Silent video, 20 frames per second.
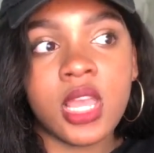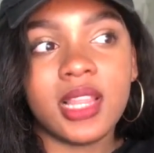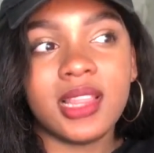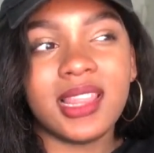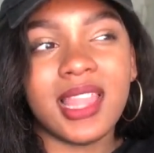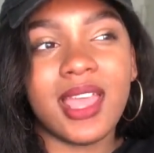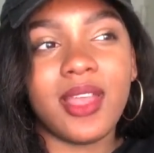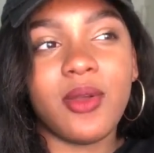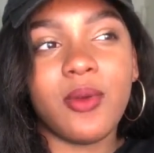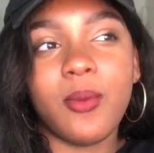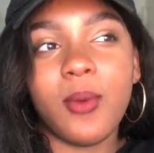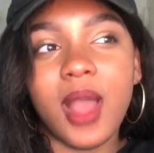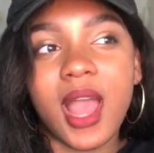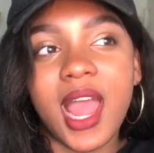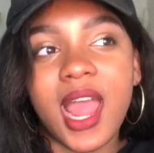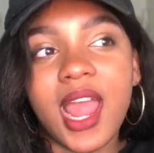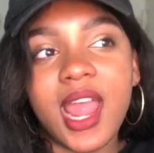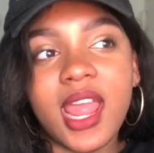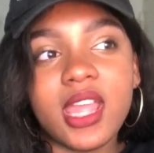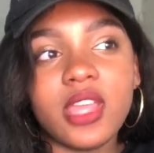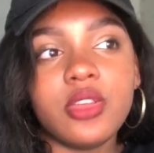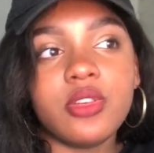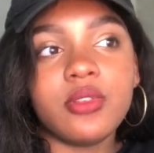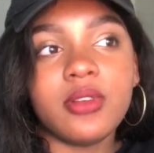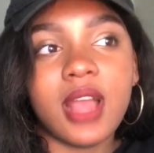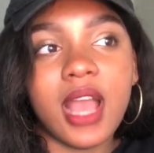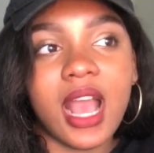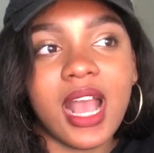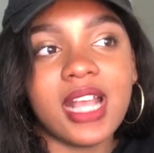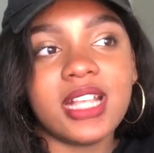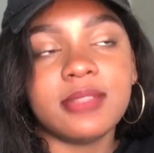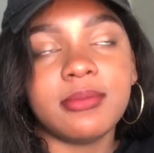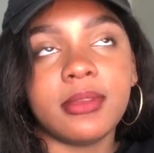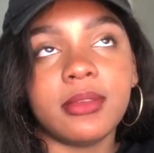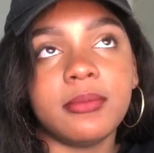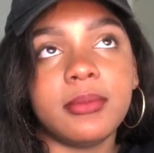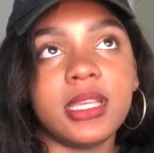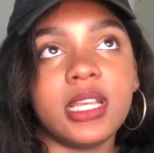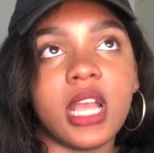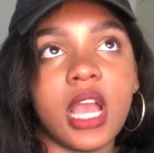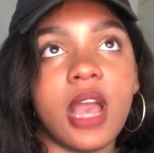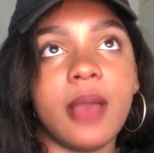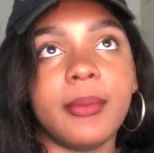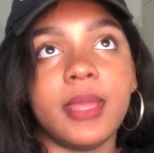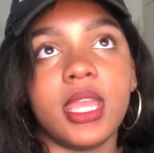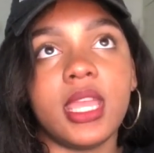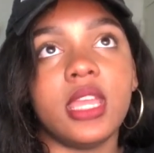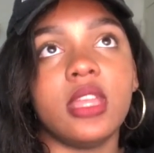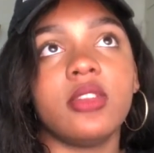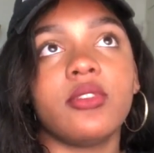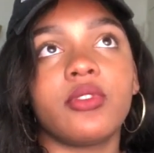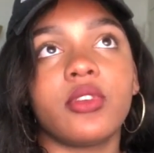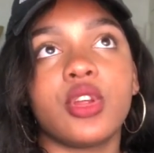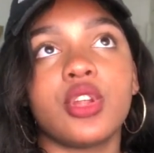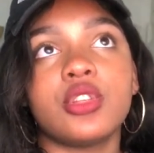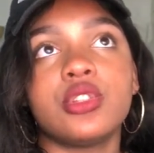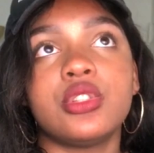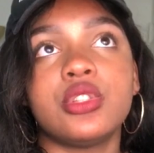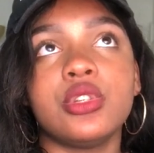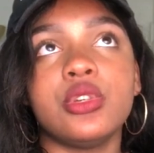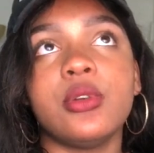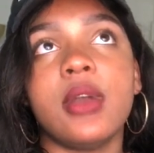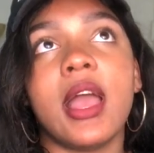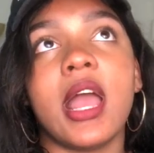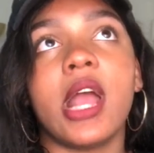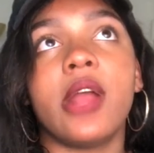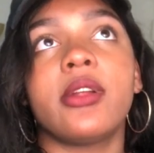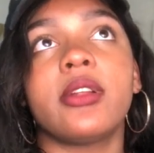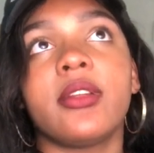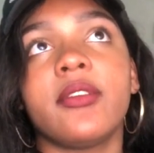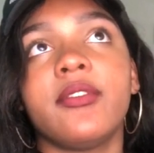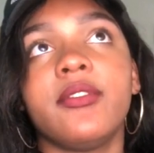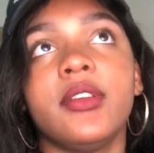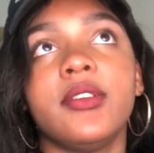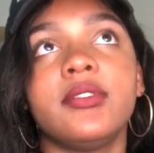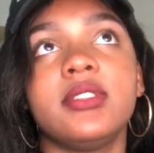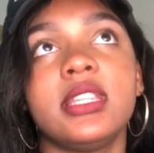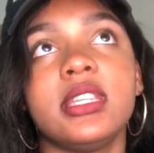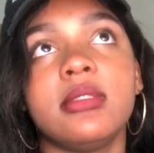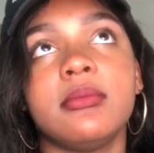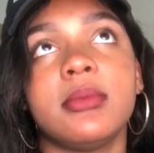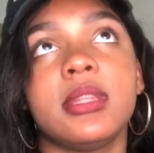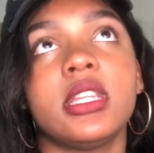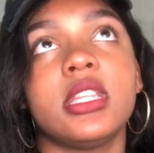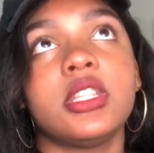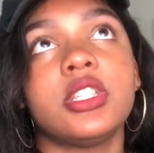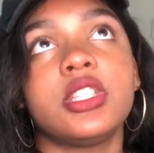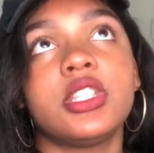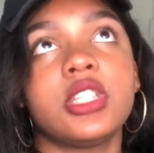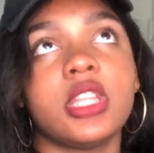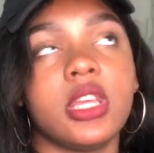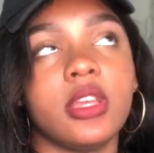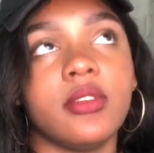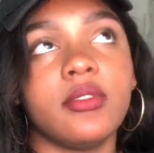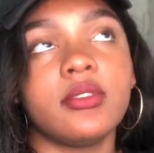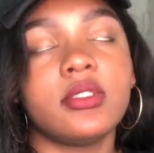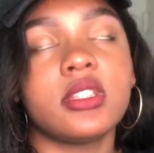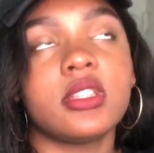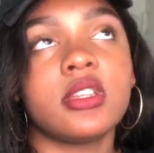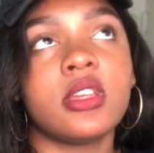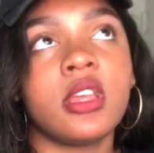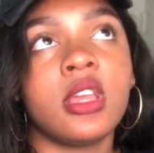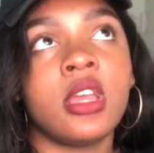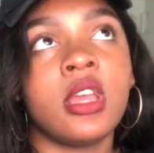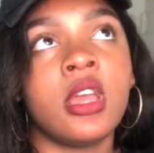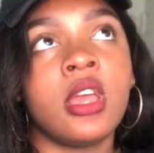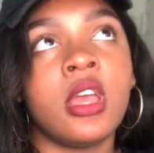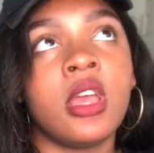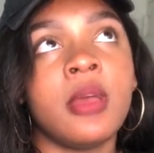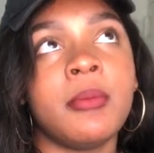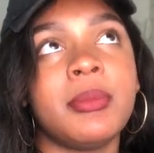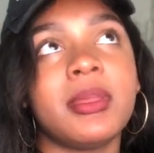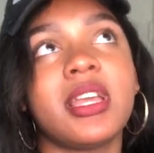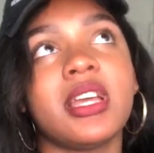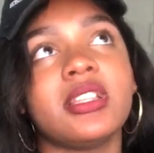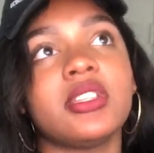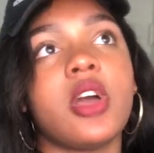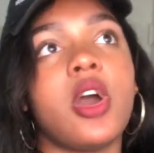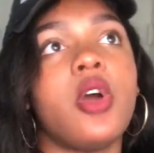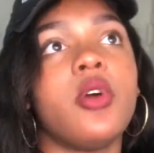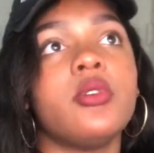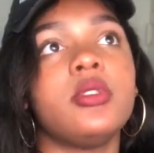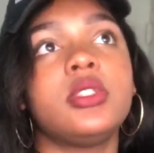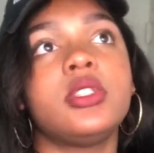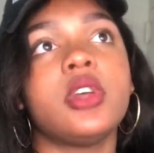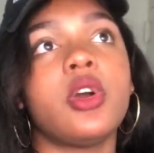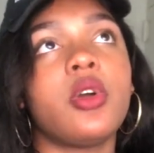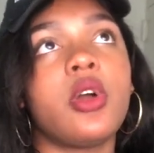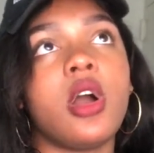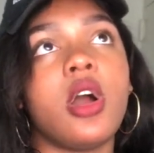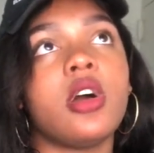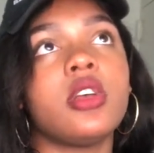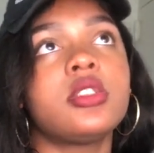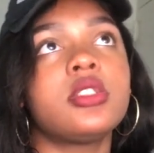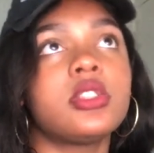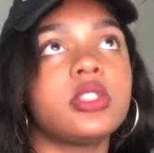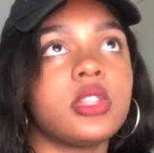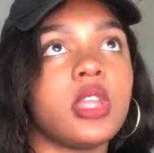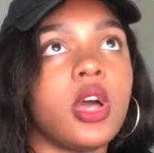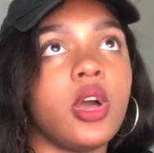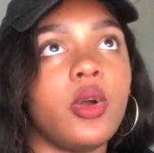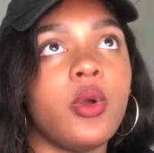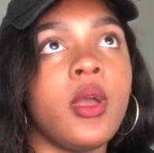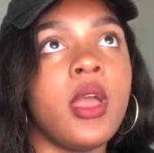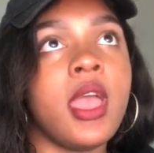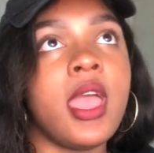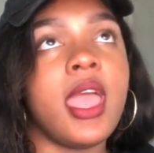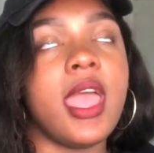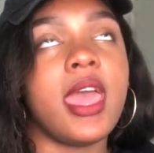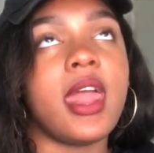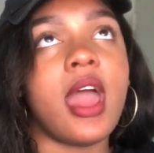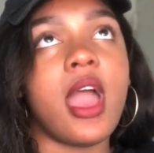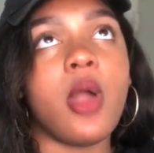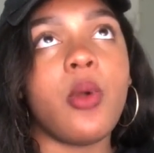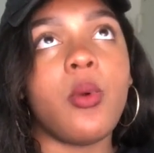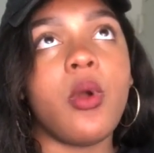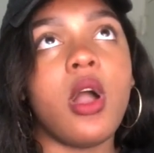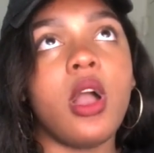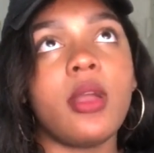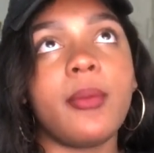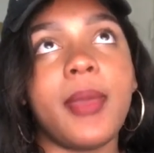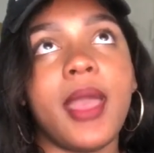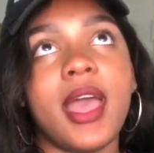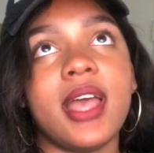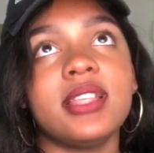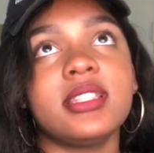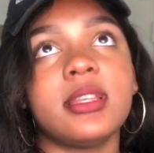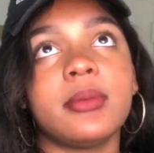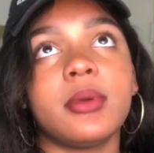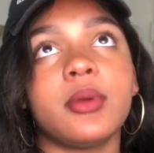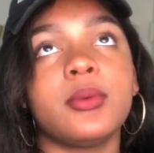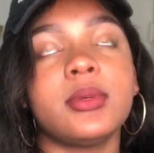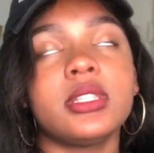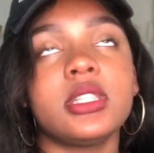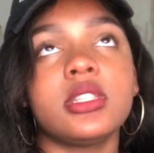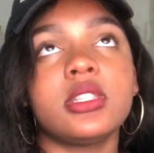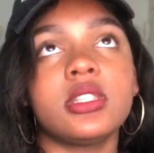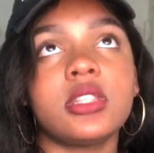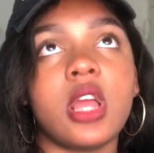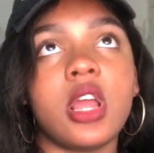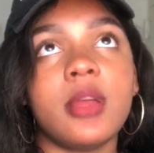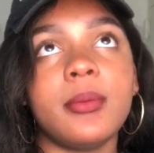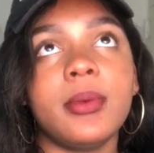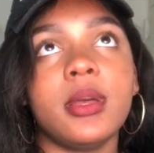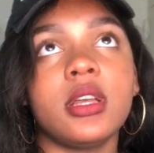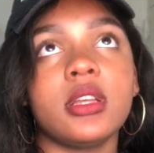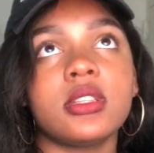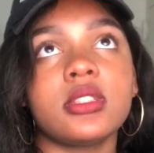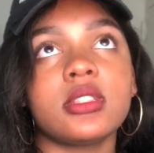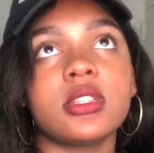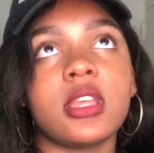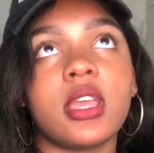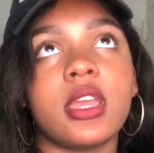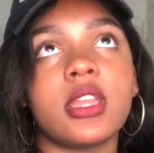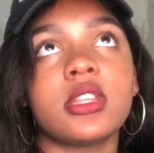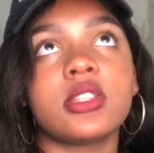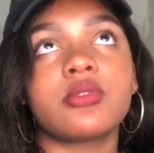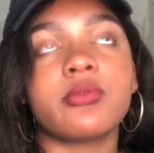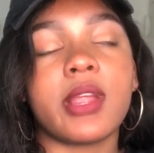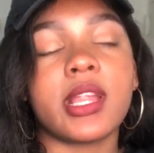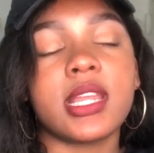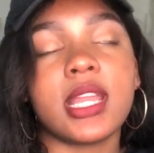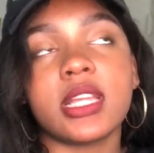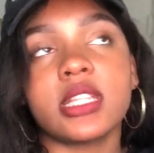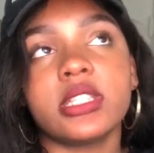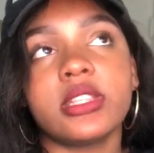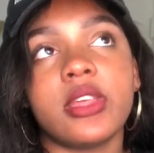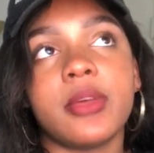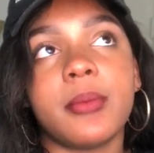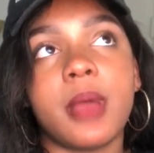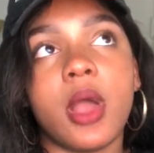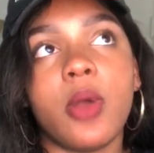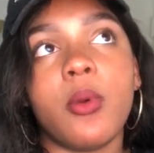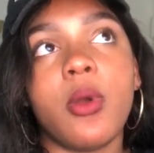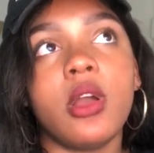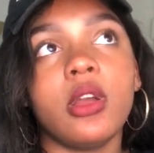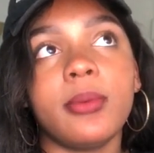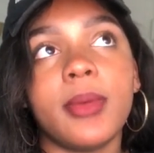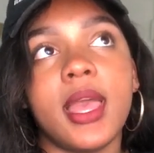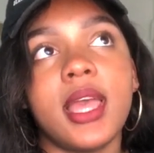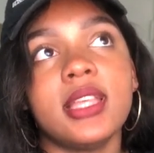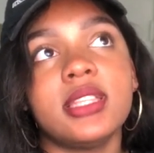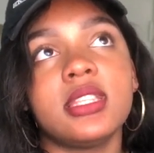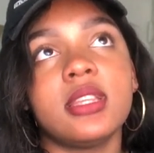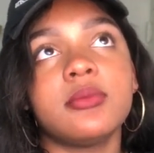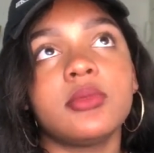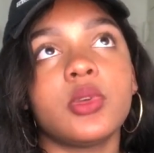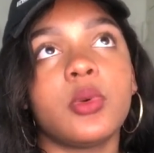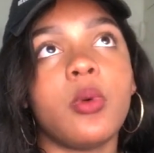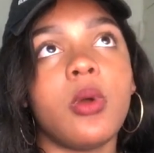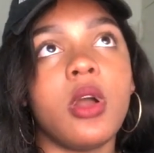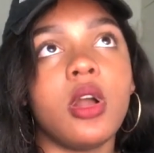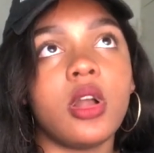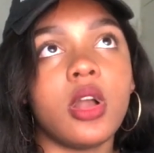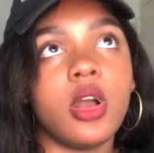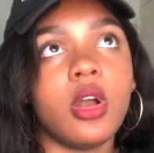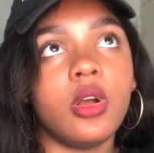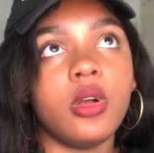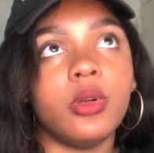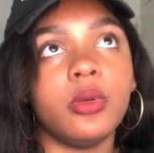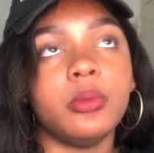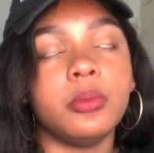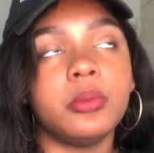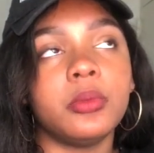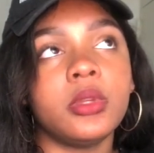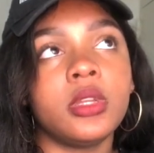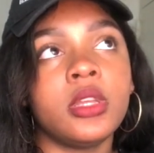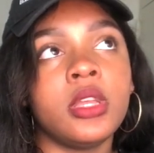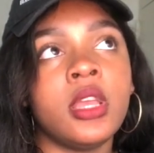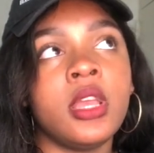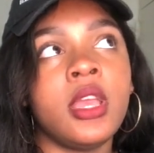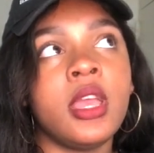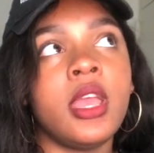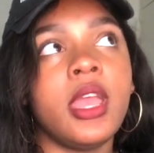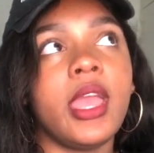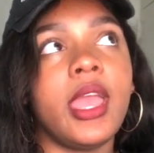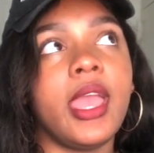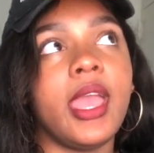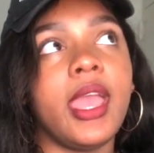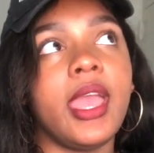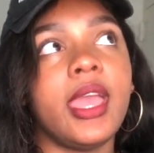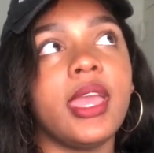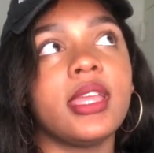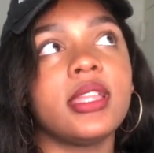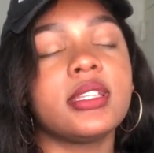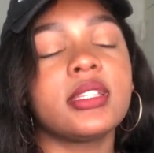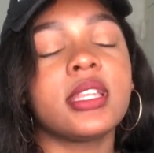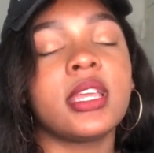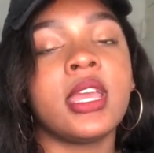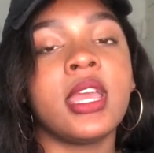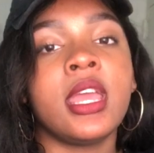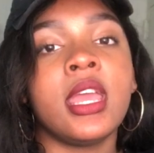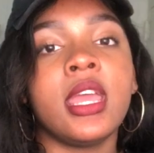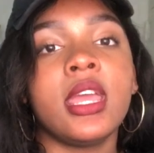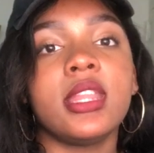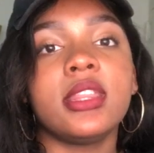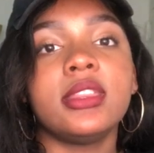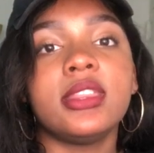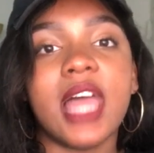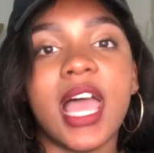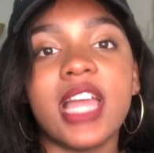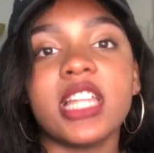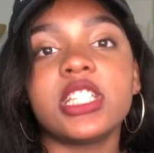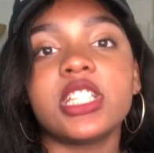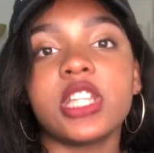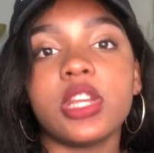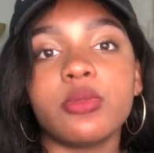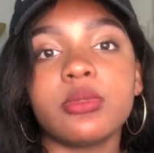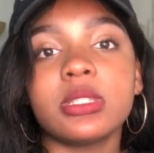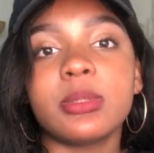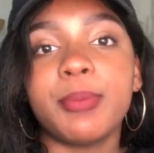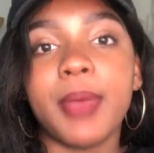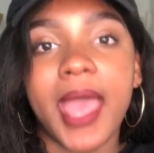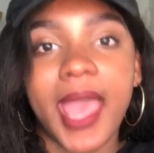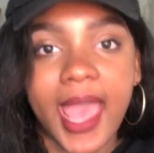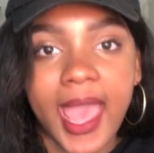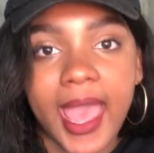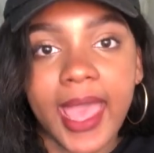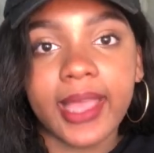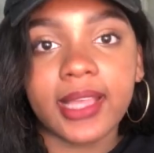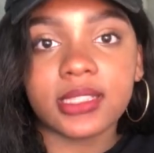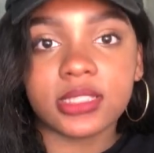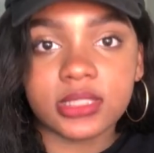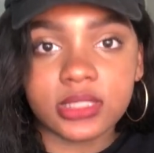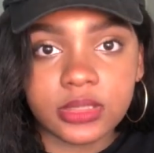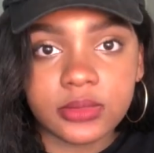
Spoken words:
Like, why are you guys making me come in for a 2 hour and a 15 minute shift? Because, oh, it's so-called slow. And I walked past them. I went to Starbucks, and it's right next to them. I walked past them to walk home. And that shit was packed.